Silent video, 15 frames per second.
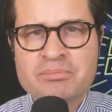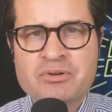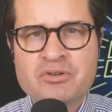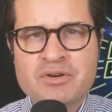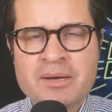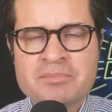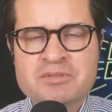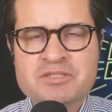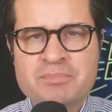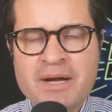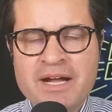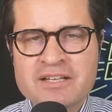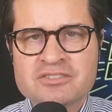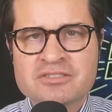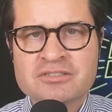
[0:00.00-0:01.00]
program
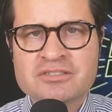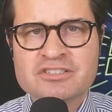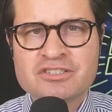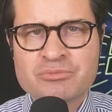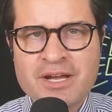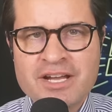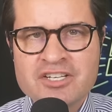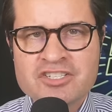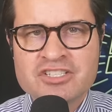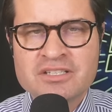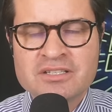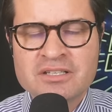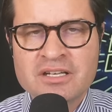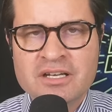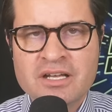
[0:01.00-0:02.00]
sponsor,
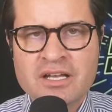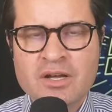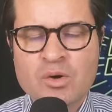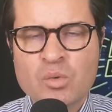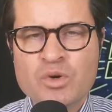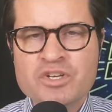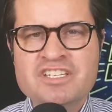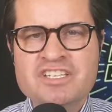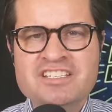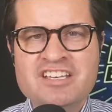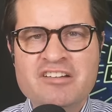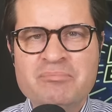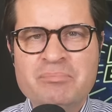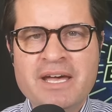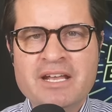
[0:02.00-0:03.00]
Direxion. Which
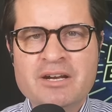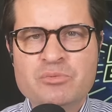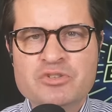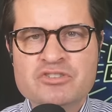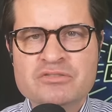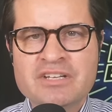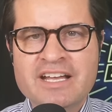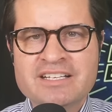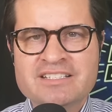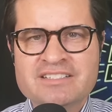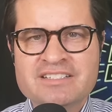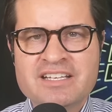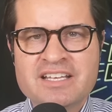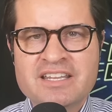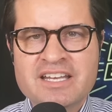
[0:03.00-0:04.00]
ETF battle would you like to
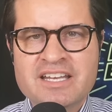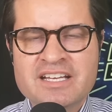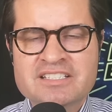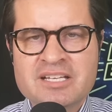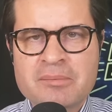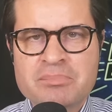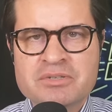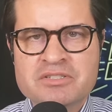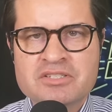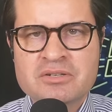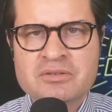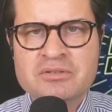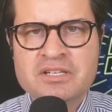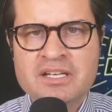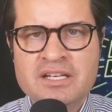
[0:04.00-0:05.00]
see on the next
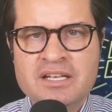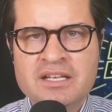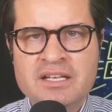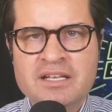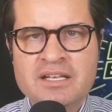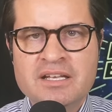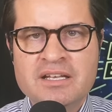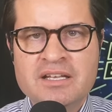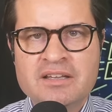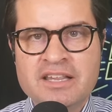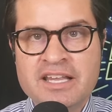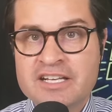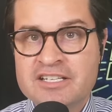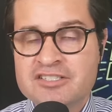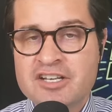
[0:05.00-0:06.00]
episode?
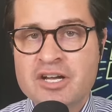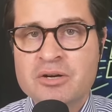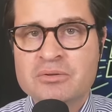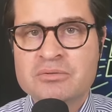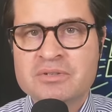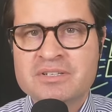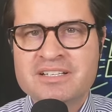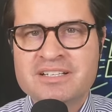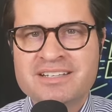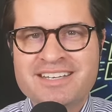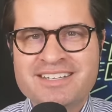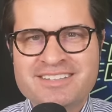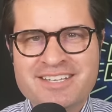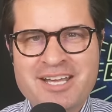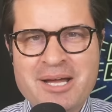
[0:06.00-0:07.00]
Let us know.
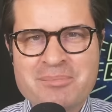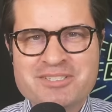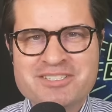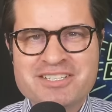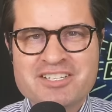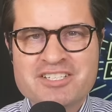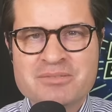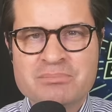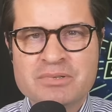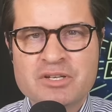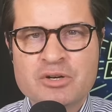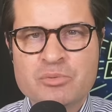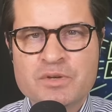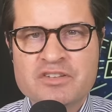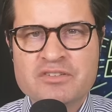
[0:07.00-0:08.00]
Hit the comment section
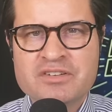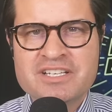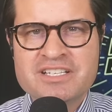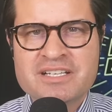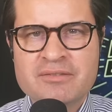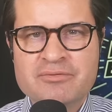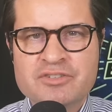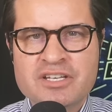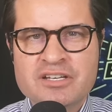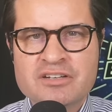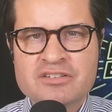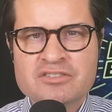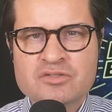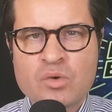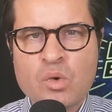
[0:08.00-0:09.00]
below with your ETF
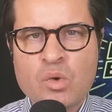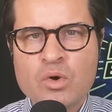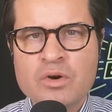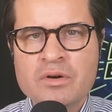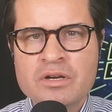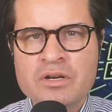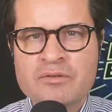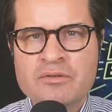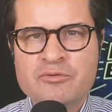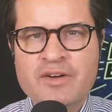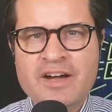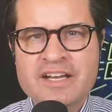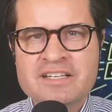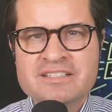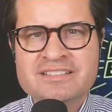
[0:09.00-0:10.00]
tickers or
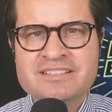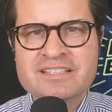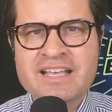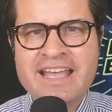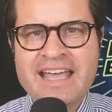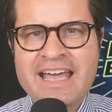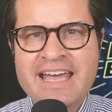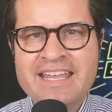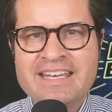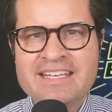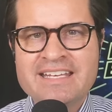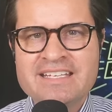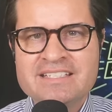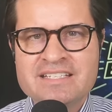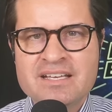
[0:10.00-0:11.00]
find us at
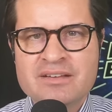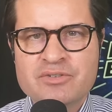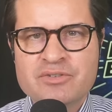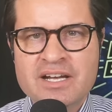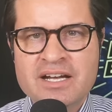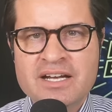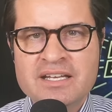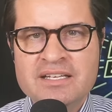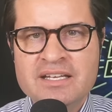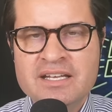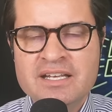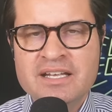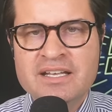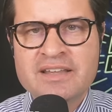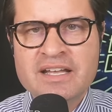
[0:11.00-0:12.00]
ETF Guide.
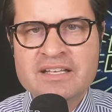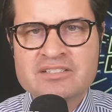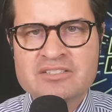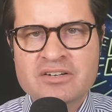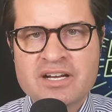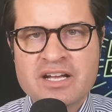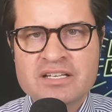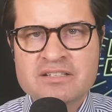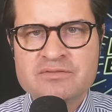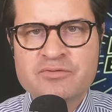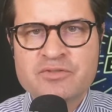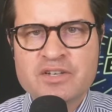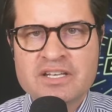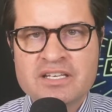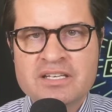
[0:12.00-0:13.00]
That's our X
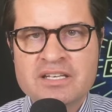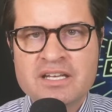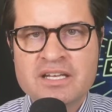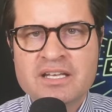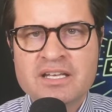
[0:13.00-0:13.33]
feed.